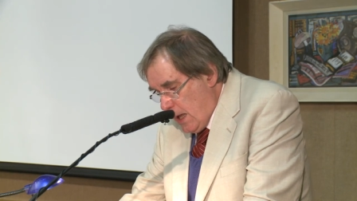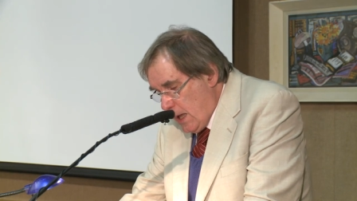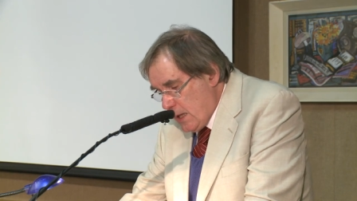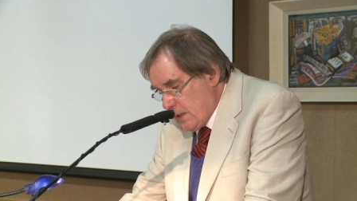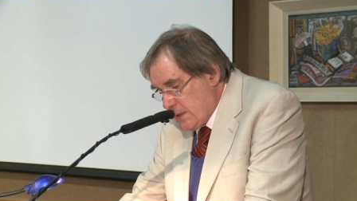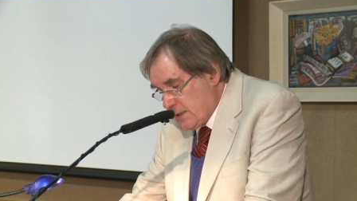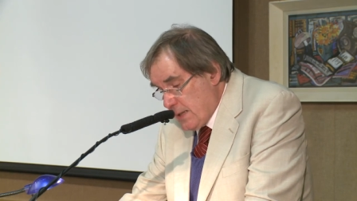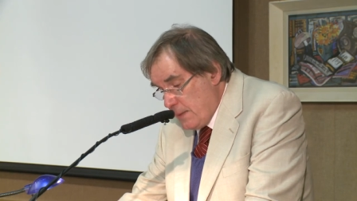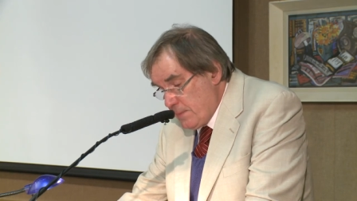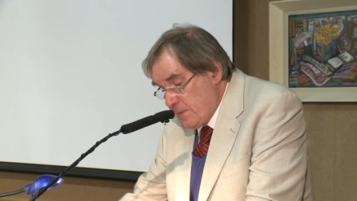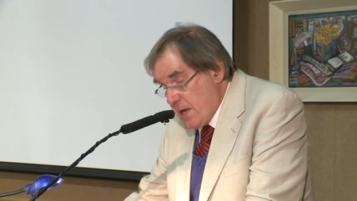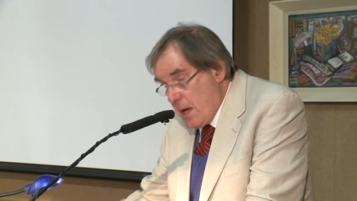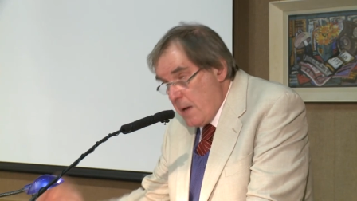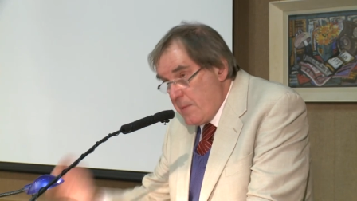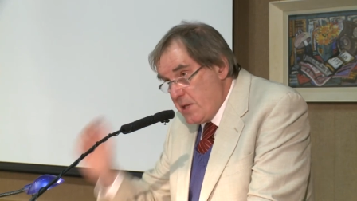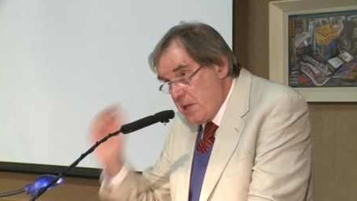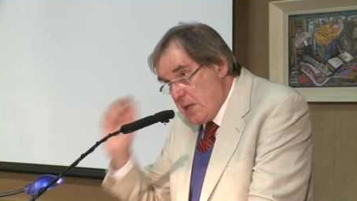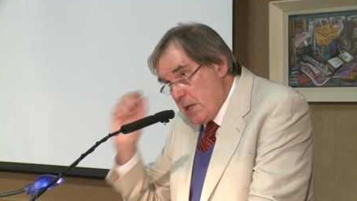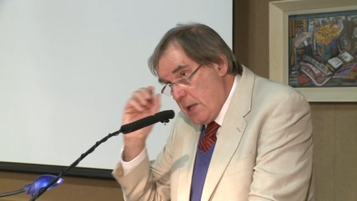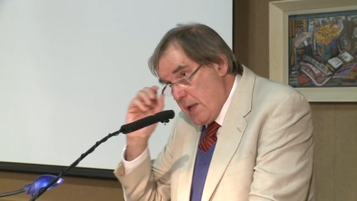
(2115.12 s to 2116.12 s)
At some
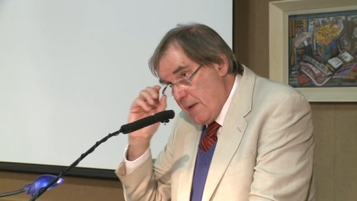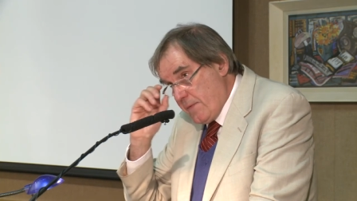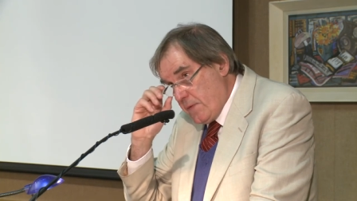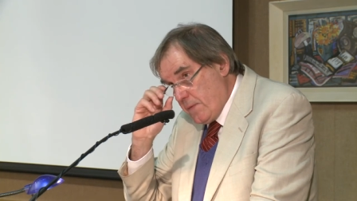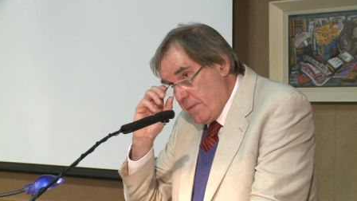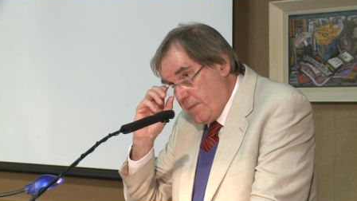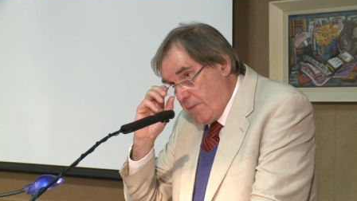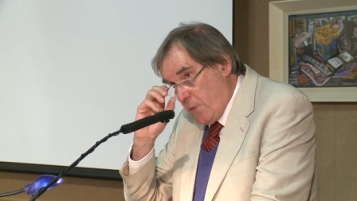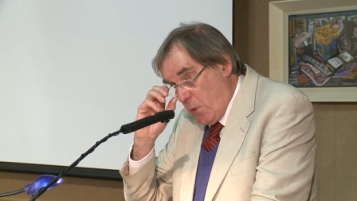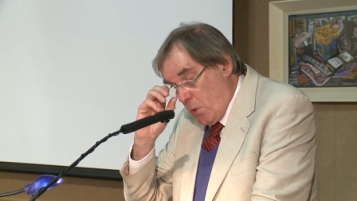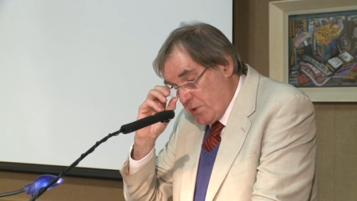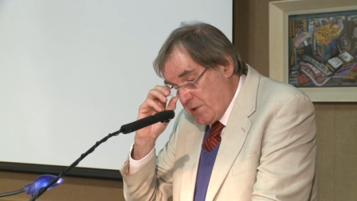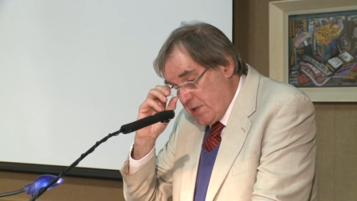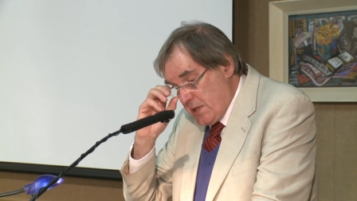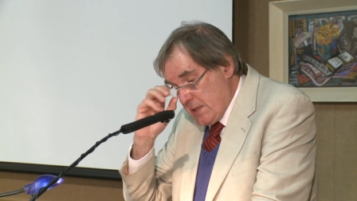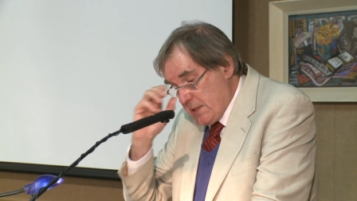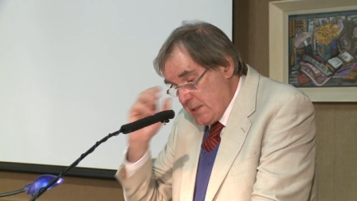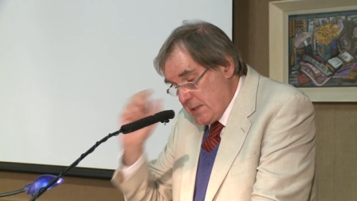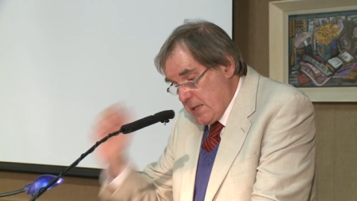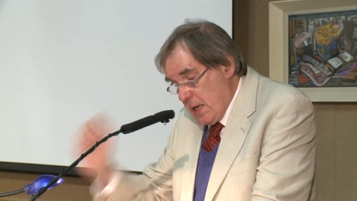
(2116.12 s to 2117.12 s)
time in the
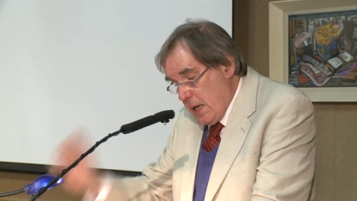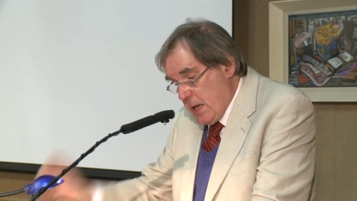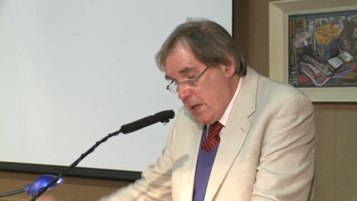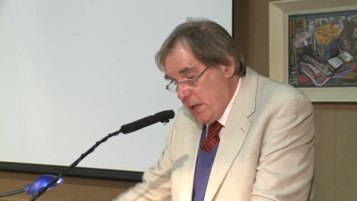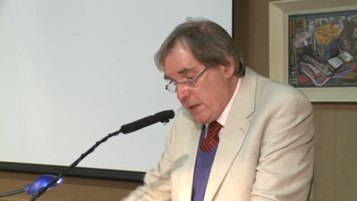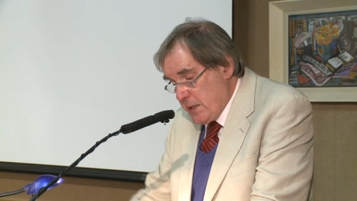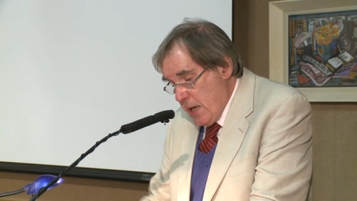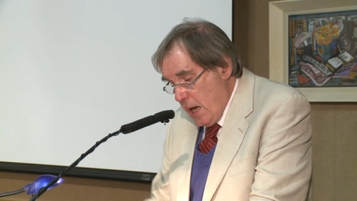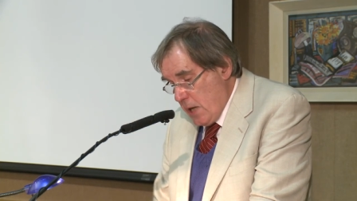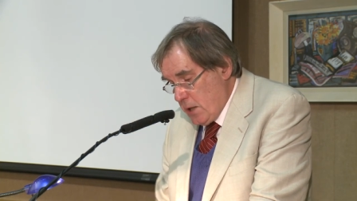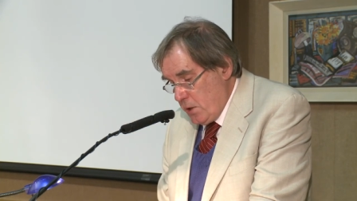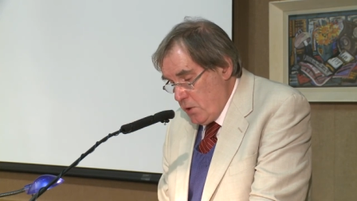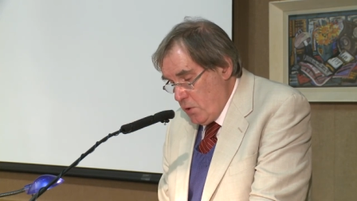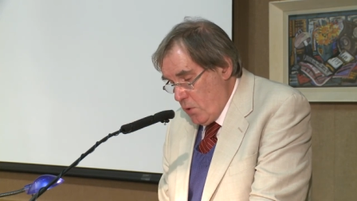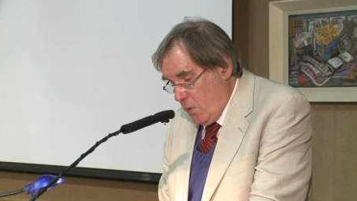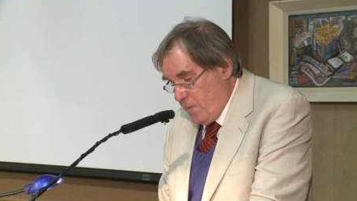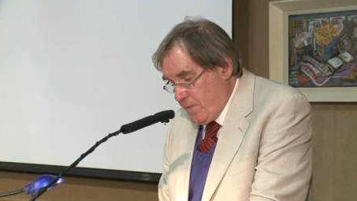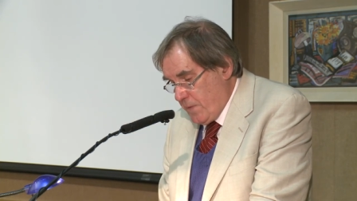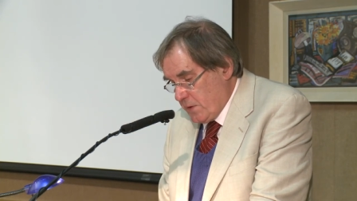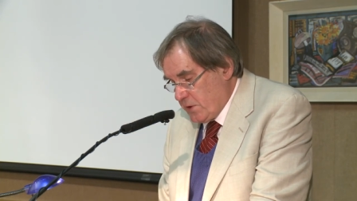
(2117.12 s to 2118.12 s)
1140s, uh, a young
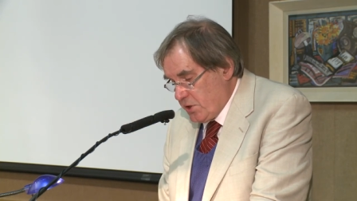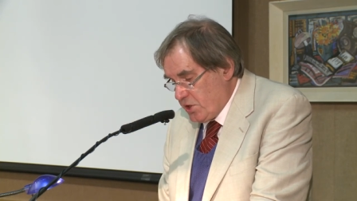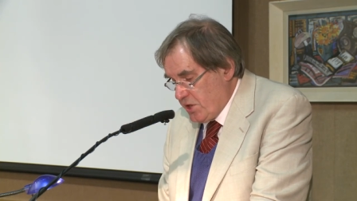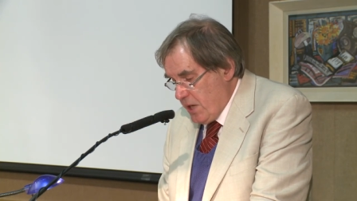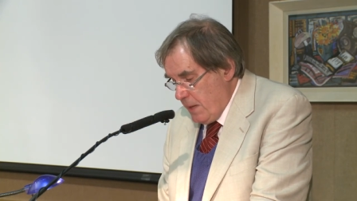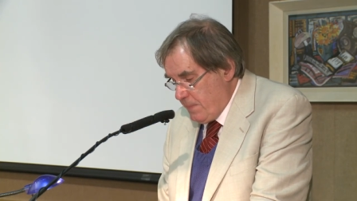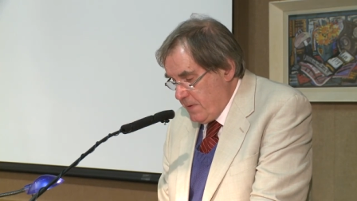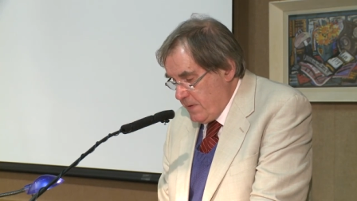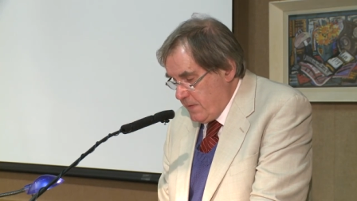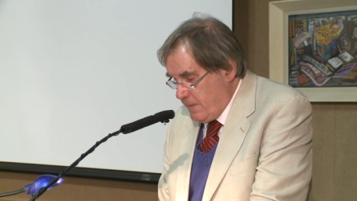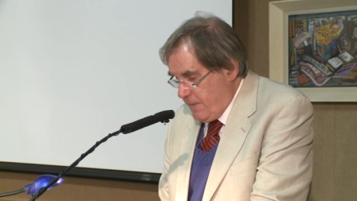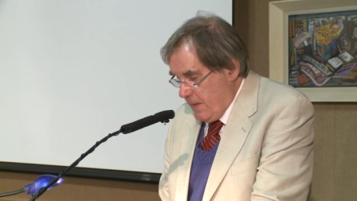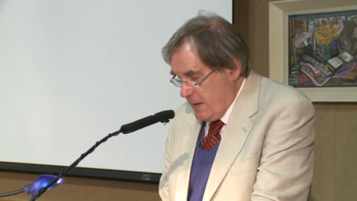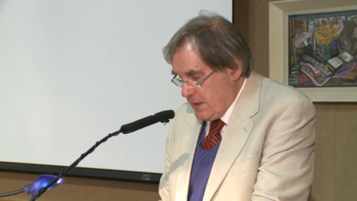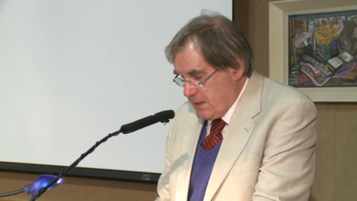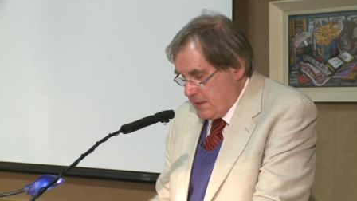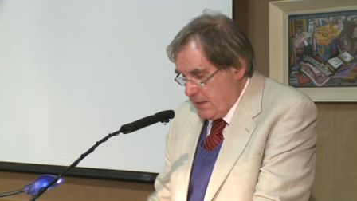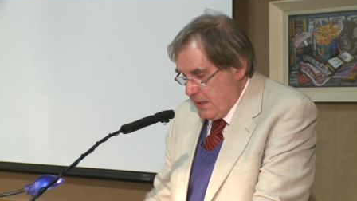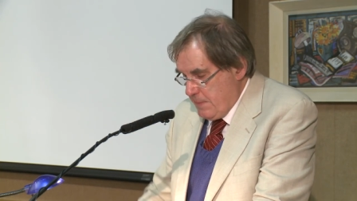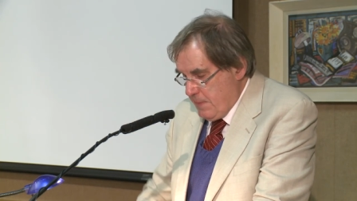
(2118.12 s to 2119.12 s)
Norfolk shepherd
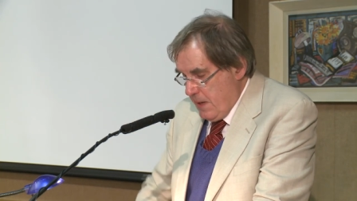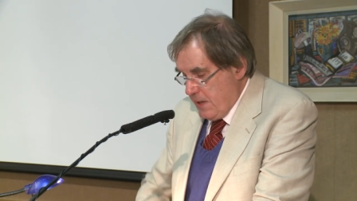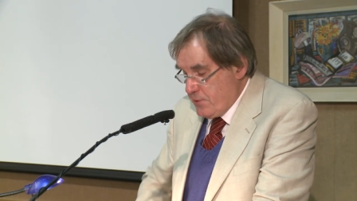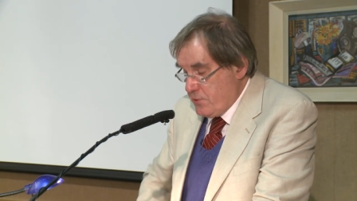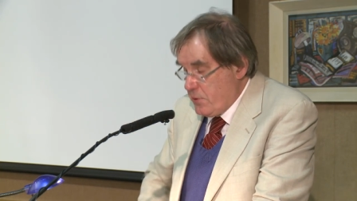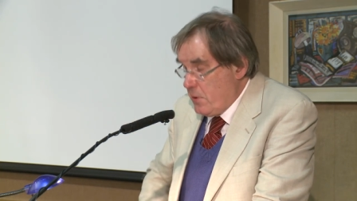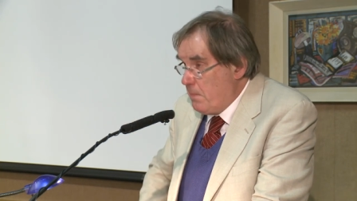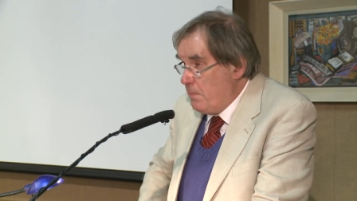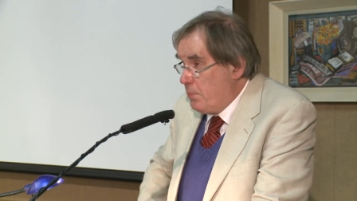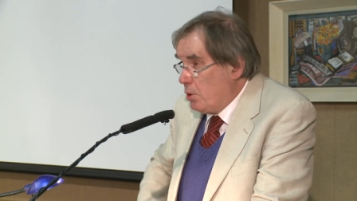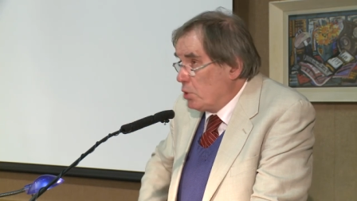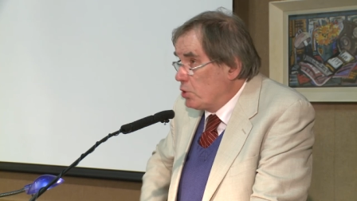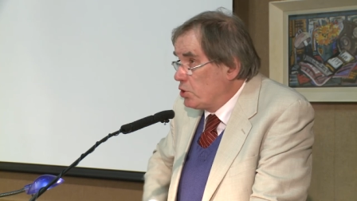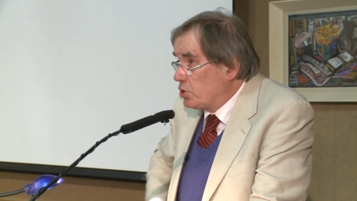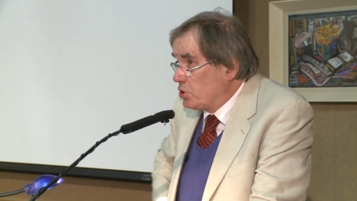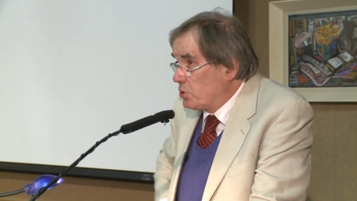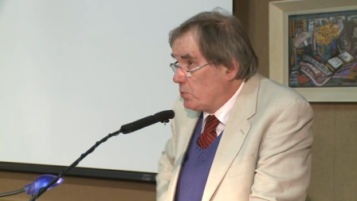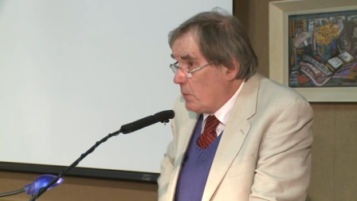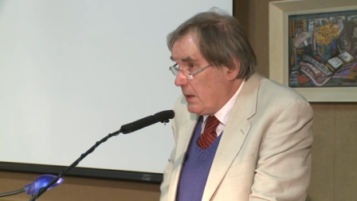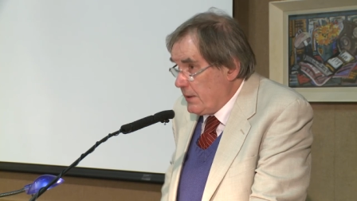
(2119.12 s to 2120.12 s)
fell asleep under a
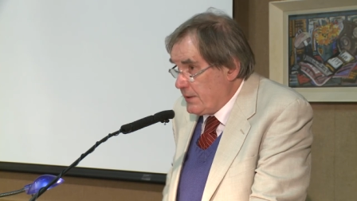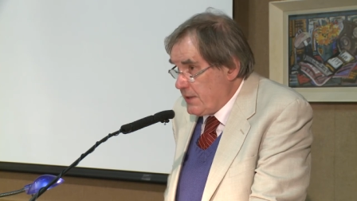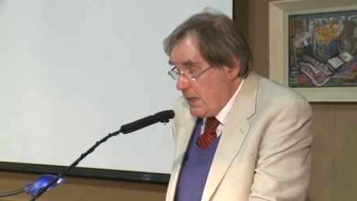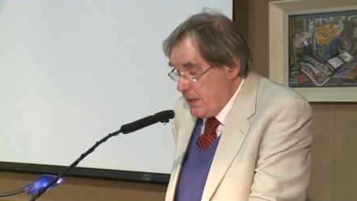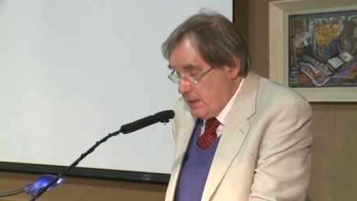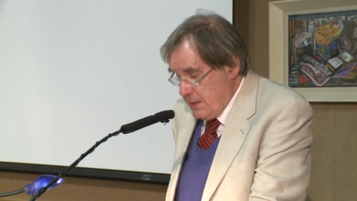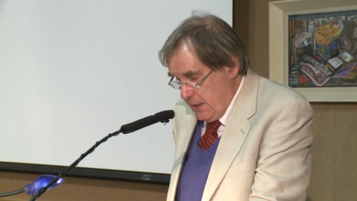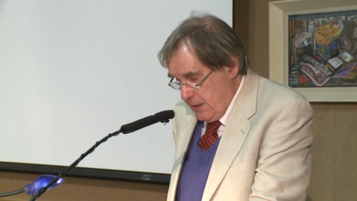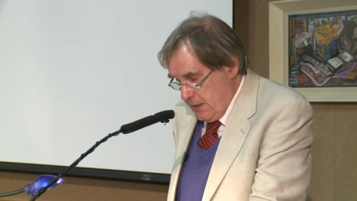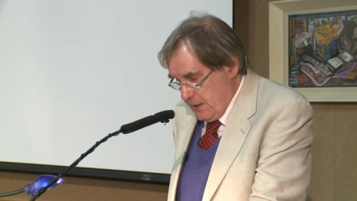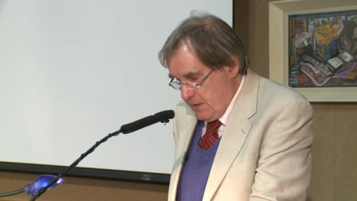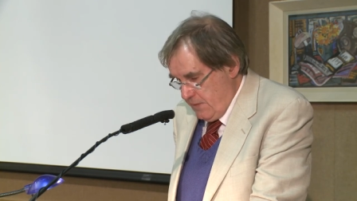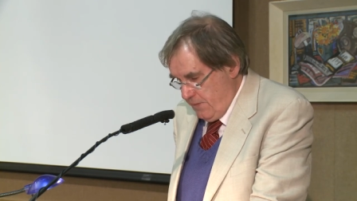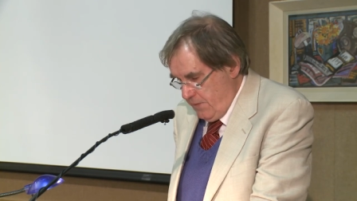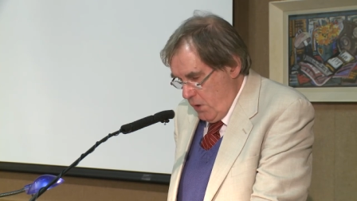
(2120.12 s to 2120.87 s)
bush while tending his